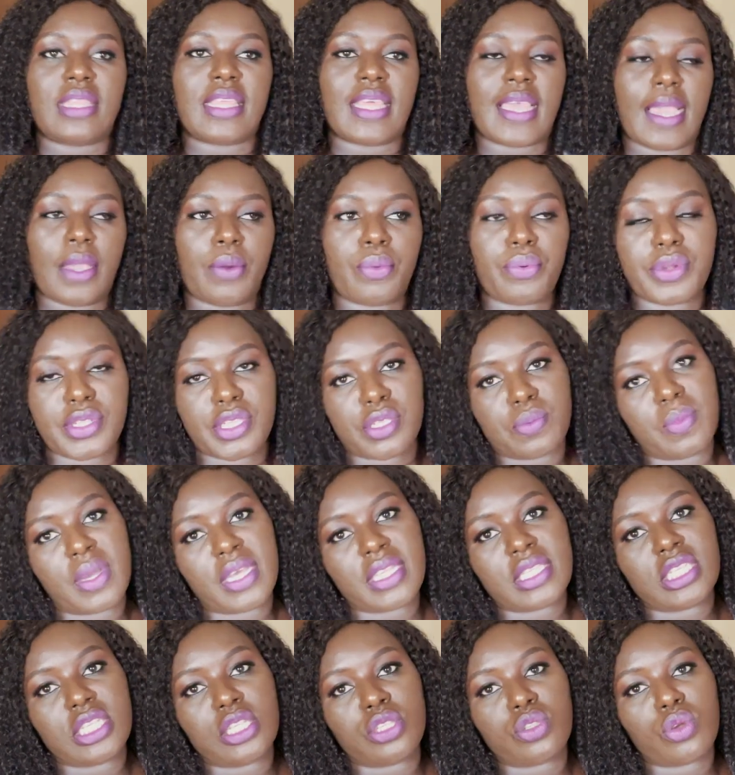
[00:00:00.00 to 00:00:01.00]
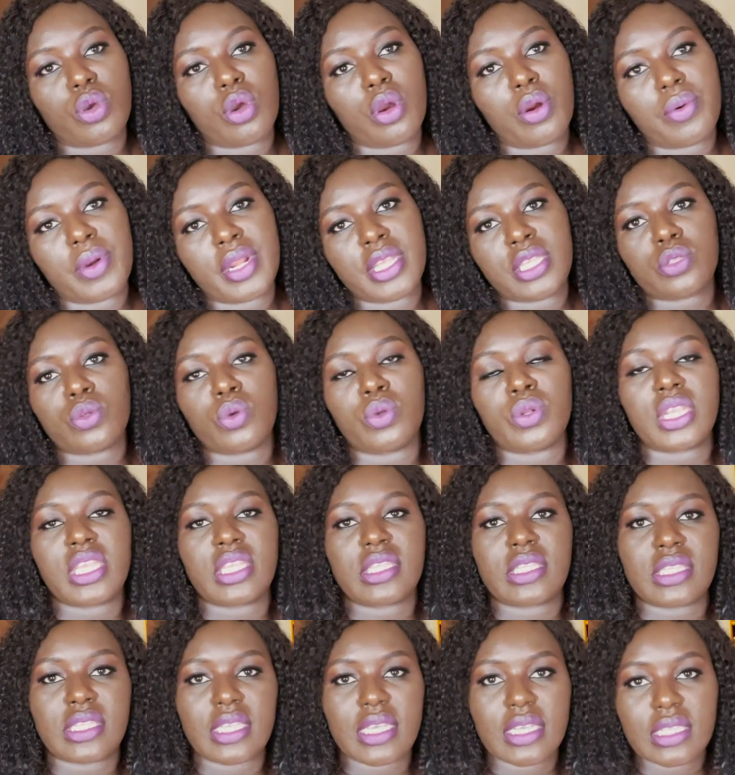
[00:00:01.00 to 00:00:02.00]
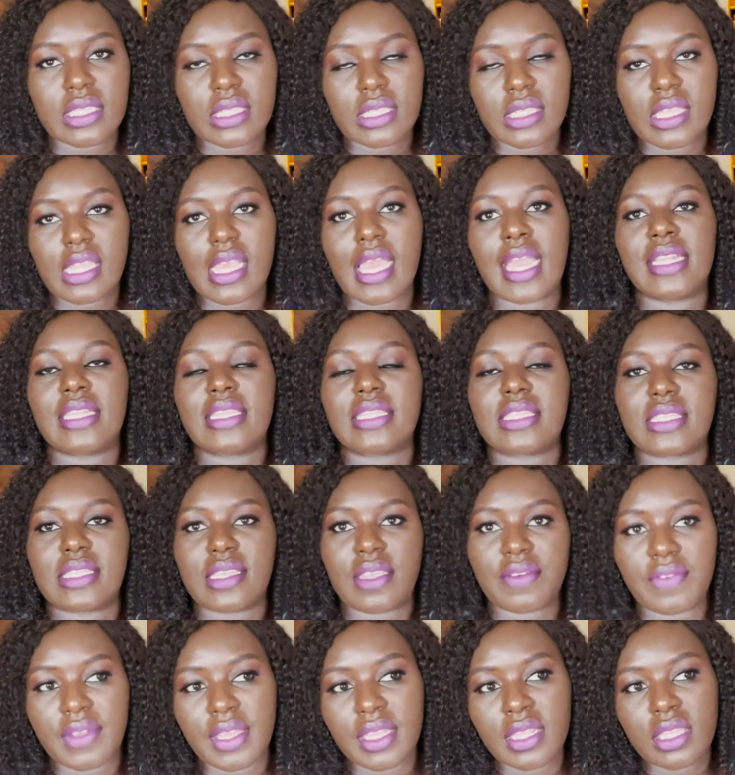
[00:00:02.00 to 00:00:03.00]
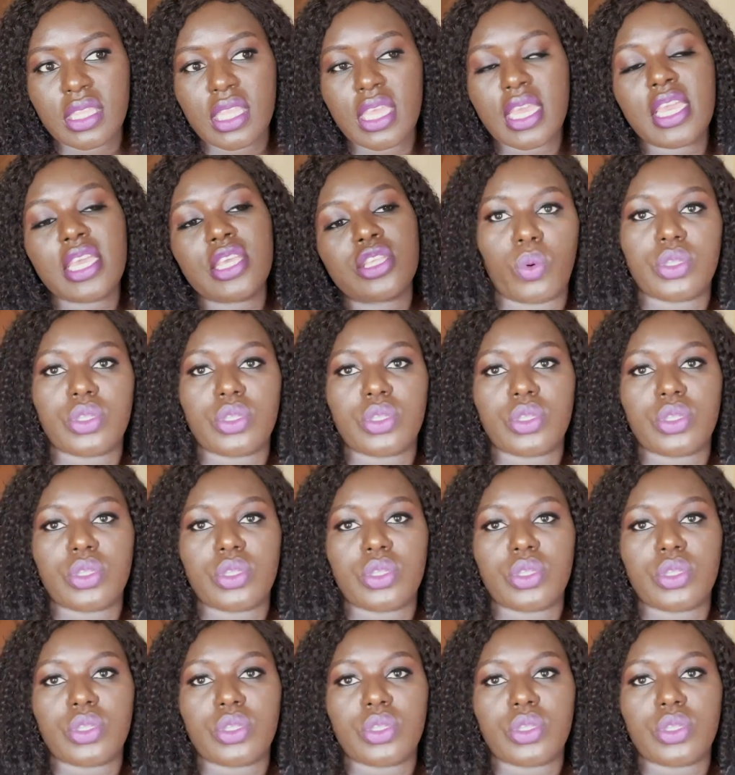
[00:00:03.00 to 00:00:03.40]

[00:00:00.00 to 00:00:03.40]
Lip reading: their Christmas is always on the 6th and 7th.